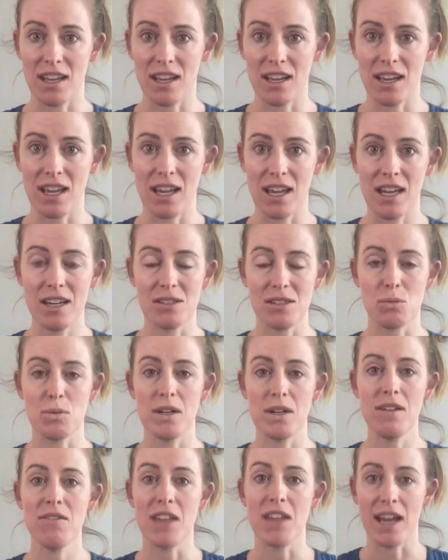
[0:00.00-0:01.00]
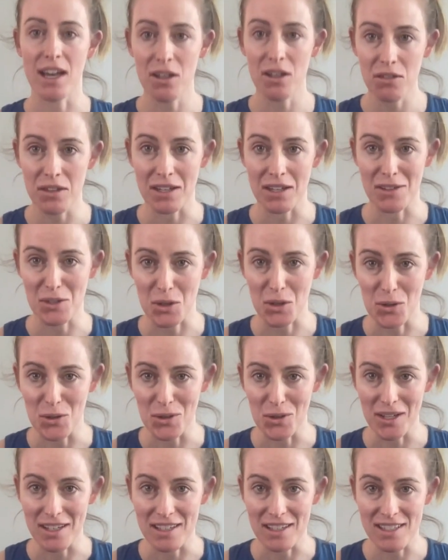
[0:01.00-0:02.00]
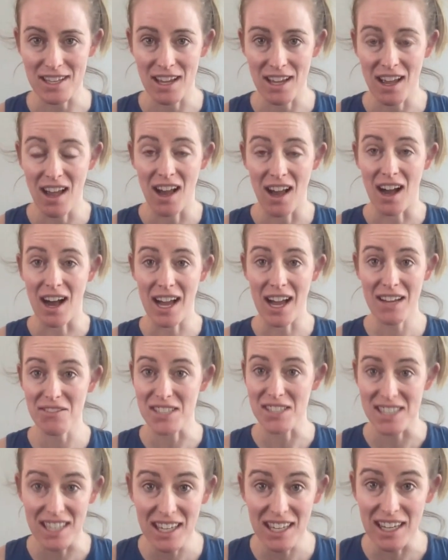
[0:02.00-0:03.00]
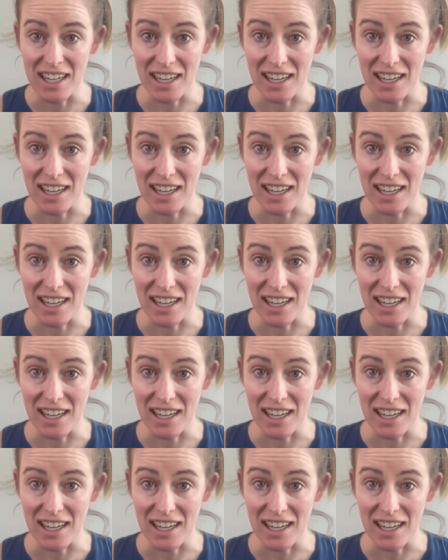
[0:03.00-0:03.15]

It is one of the healthiest colons I've seen.